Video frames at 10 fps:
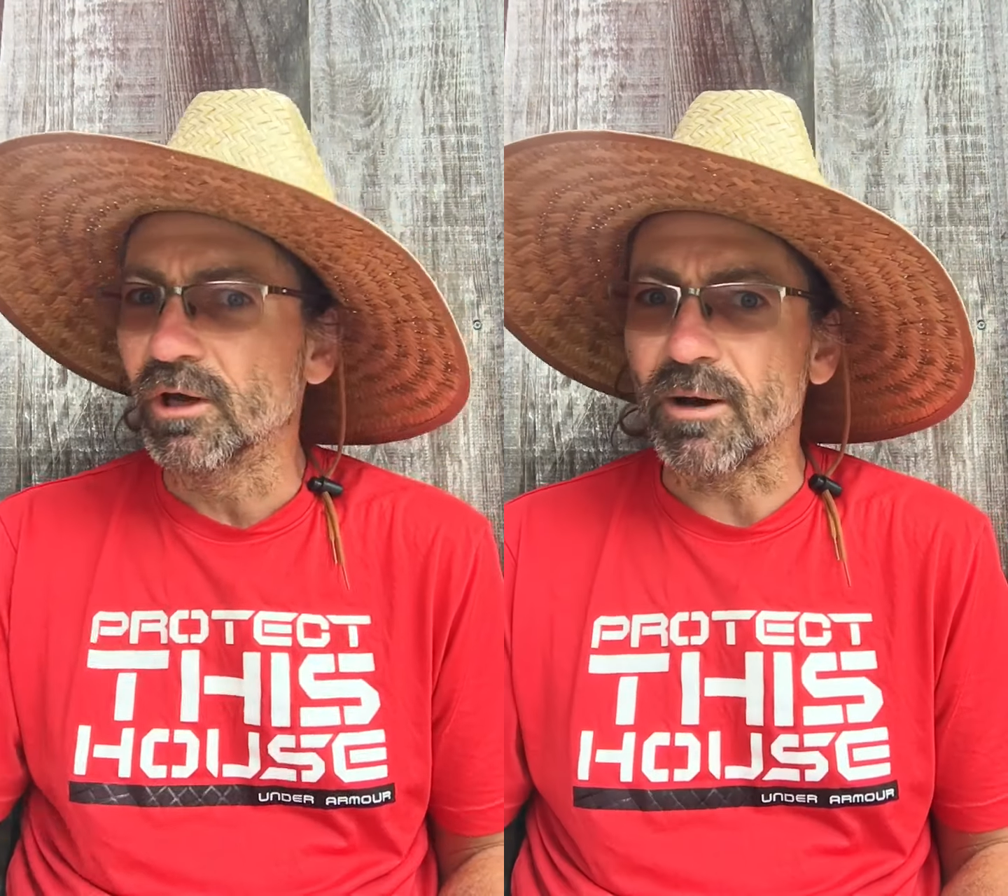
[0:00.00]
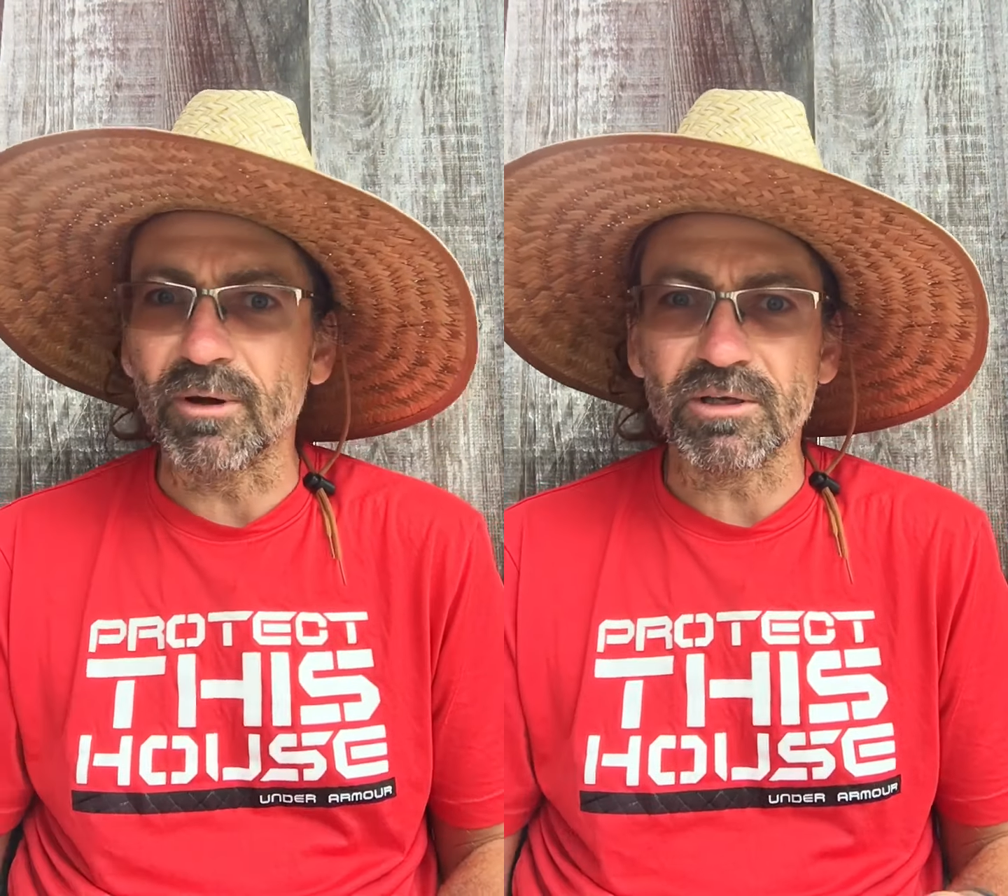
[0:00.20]

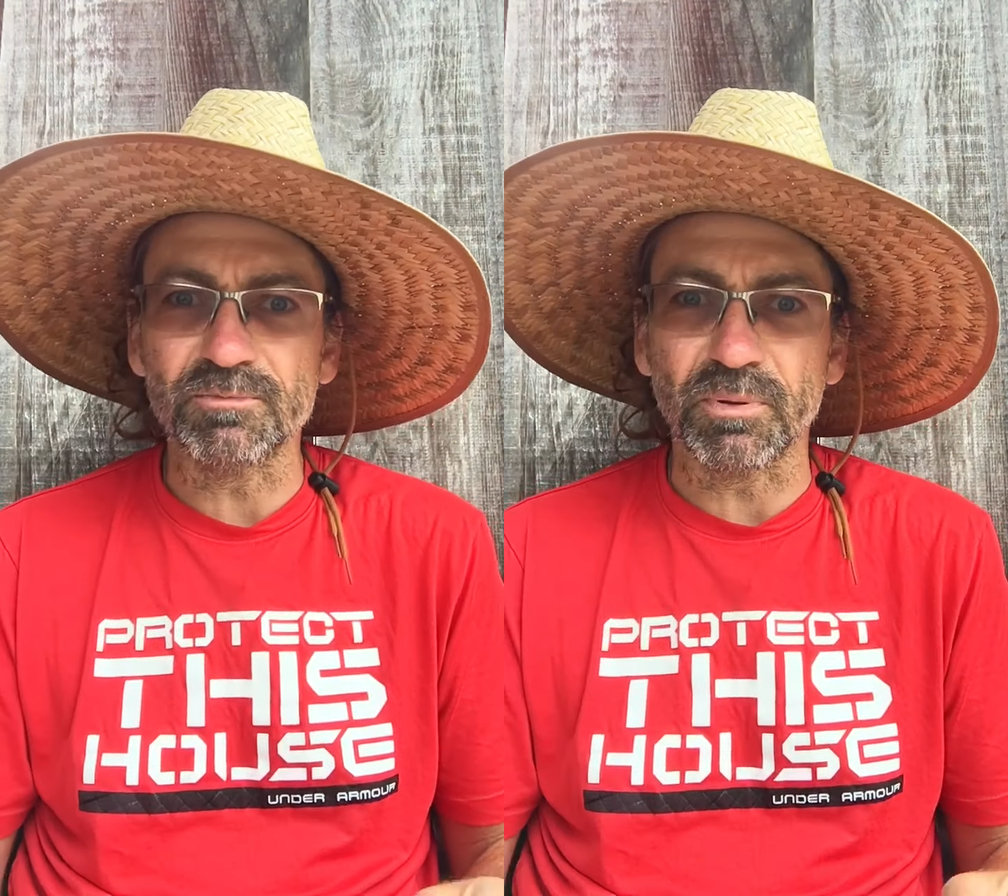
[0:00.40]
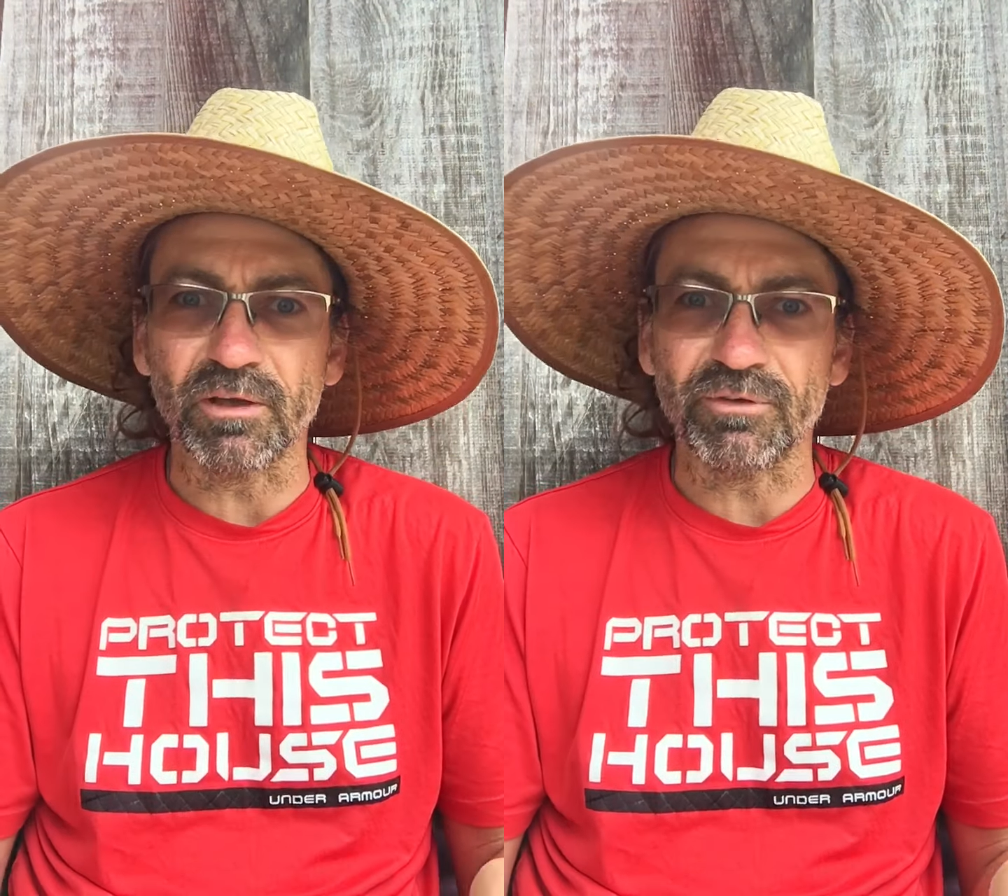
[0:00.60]
among his
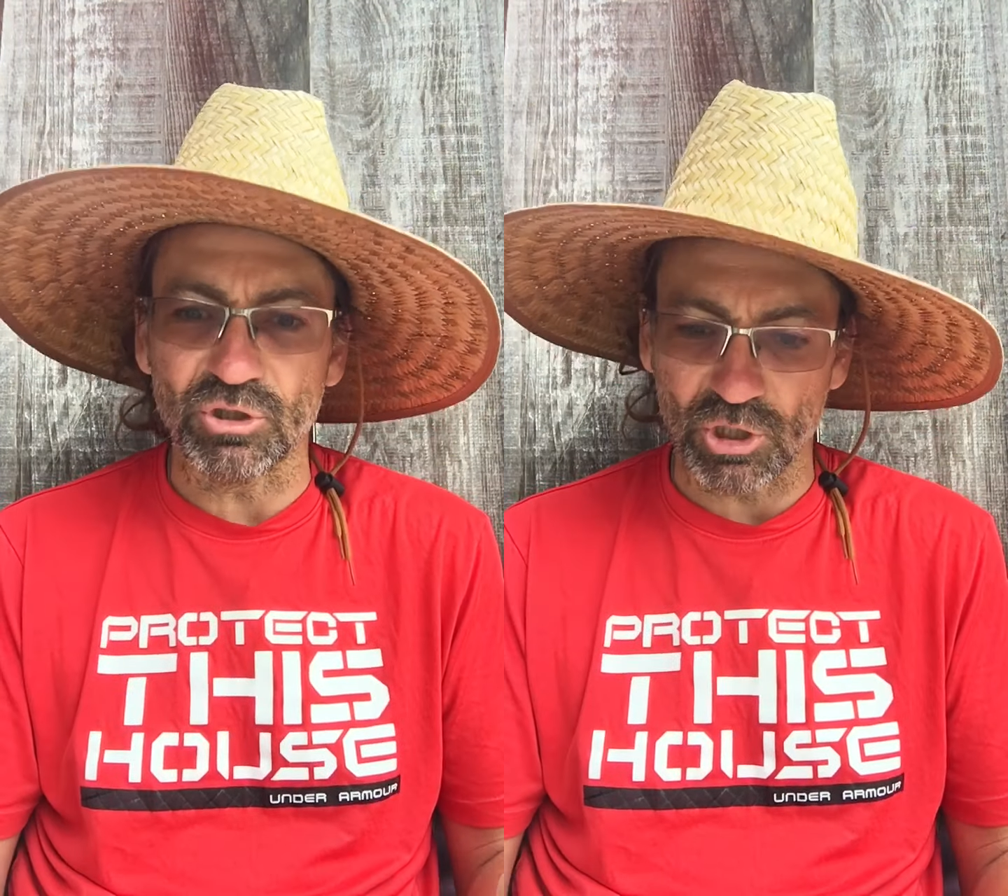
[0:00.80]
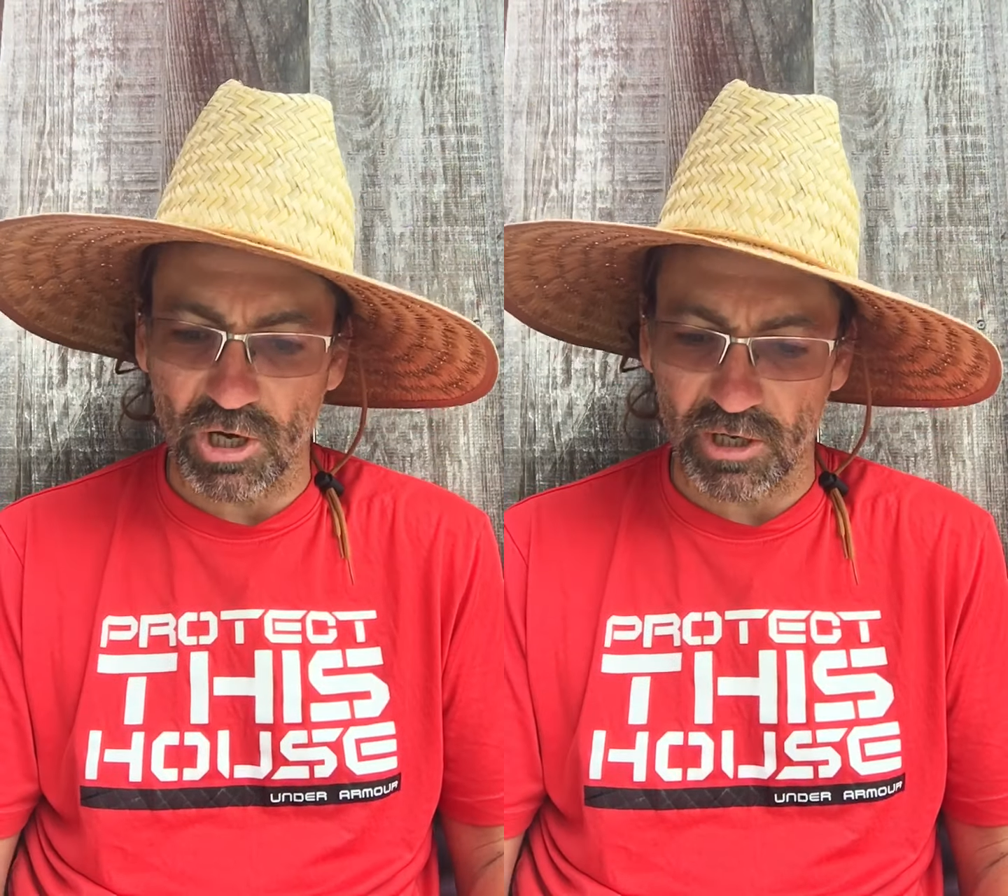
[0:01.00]
beloved
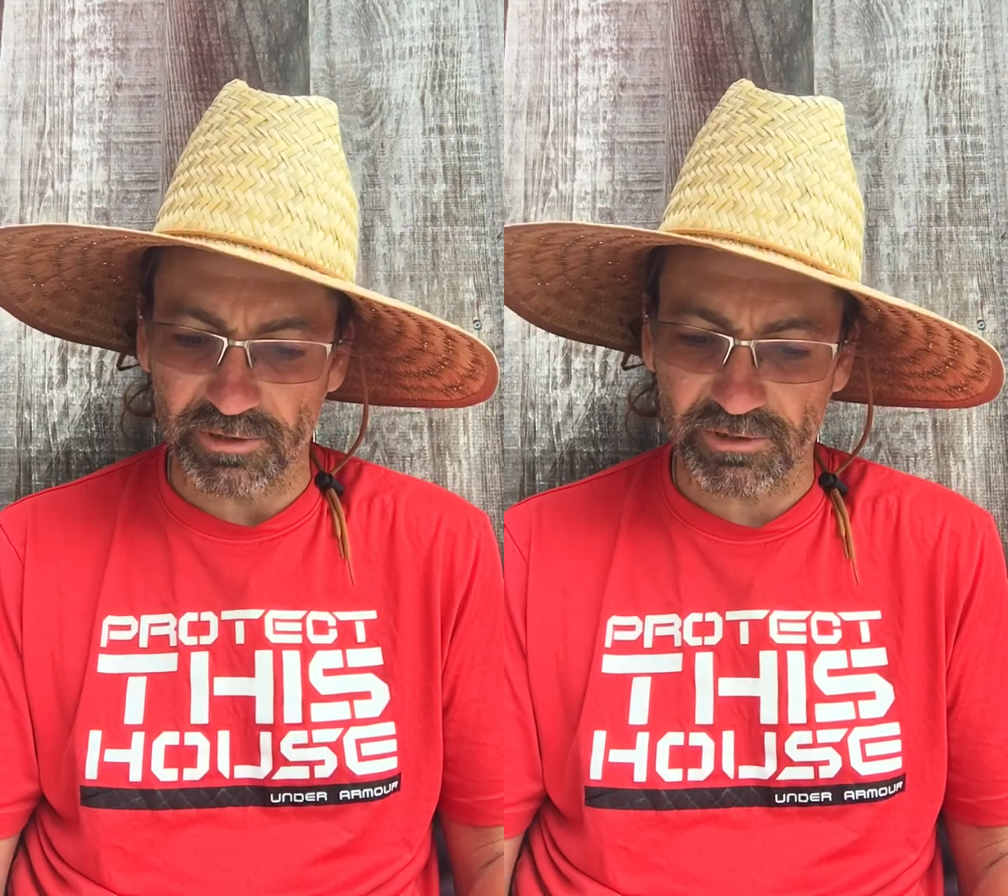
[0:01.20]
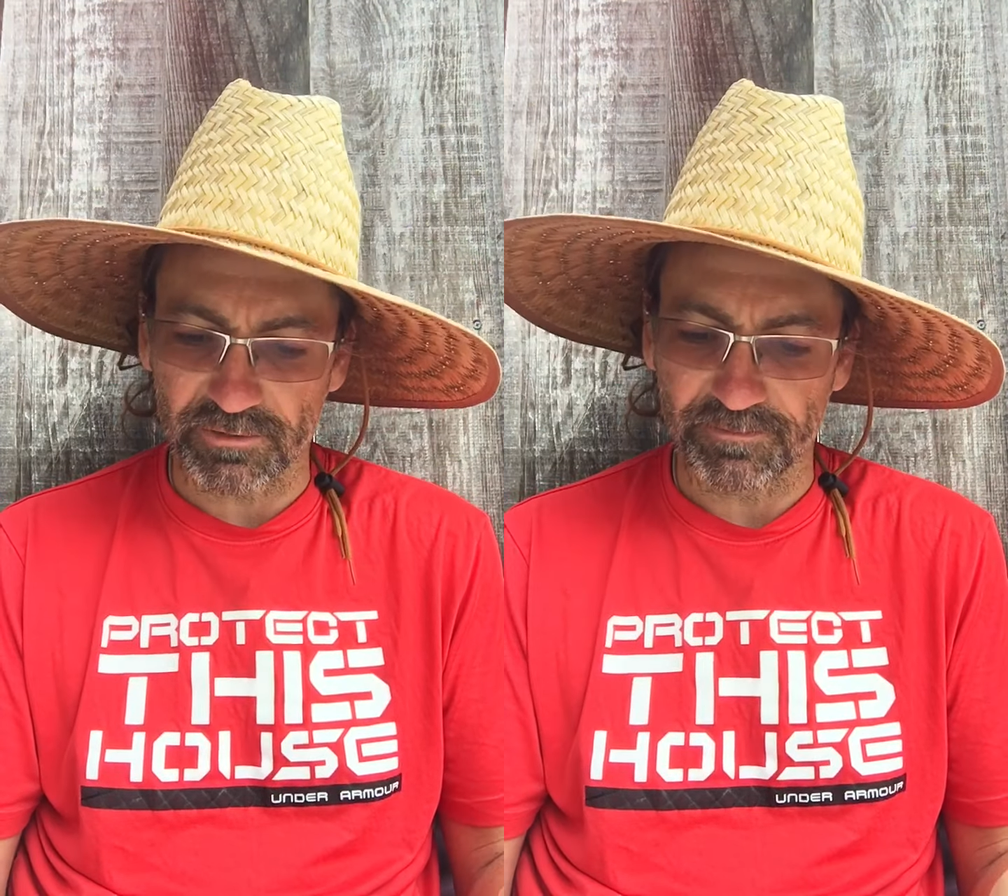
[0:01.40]

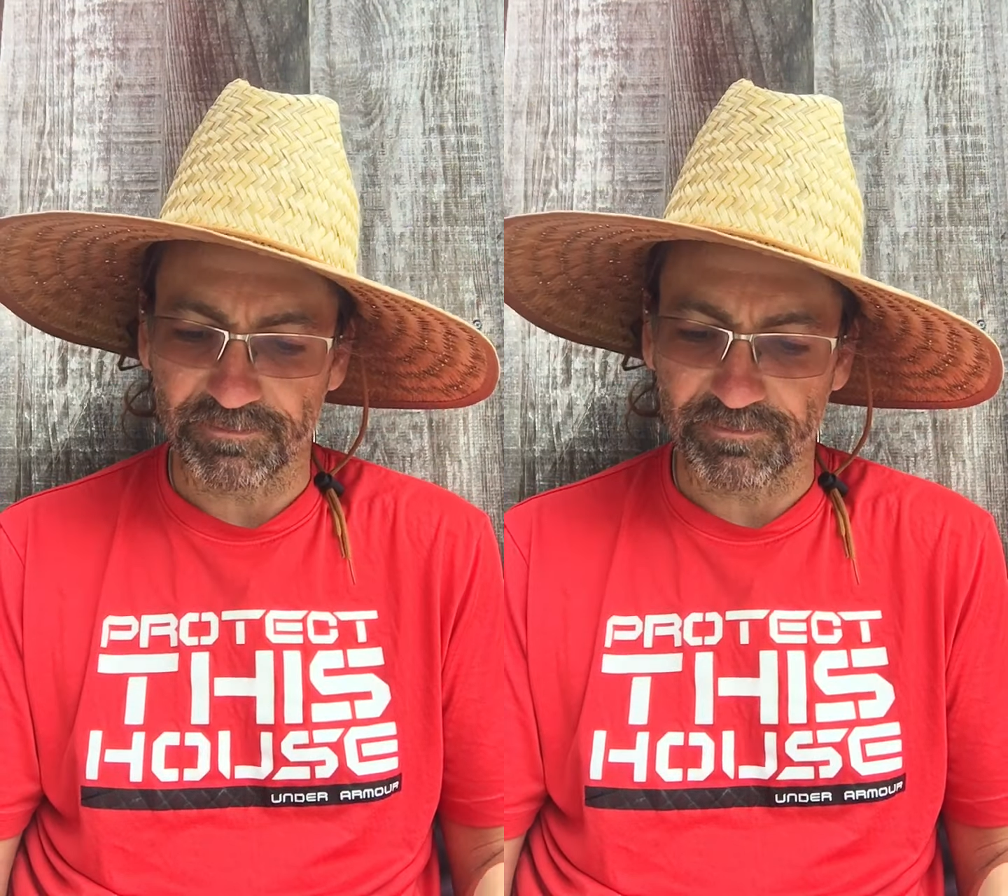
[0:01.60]
jars.